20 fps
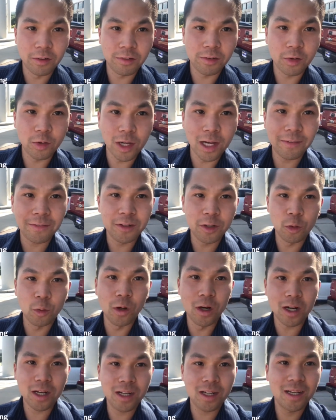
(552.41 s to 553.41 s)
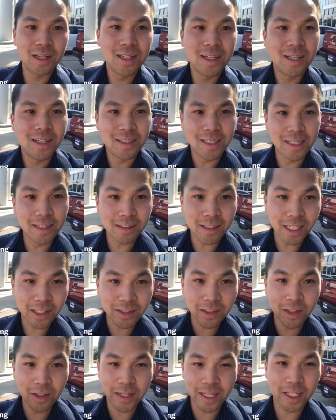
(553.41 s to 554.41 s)
So after work, I just like
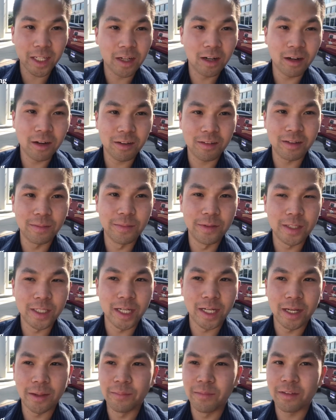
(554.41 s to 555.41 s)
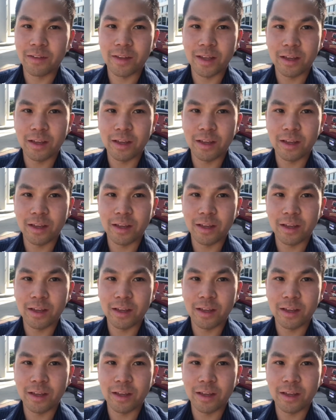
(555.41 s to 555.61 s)
to look at cars sometimes,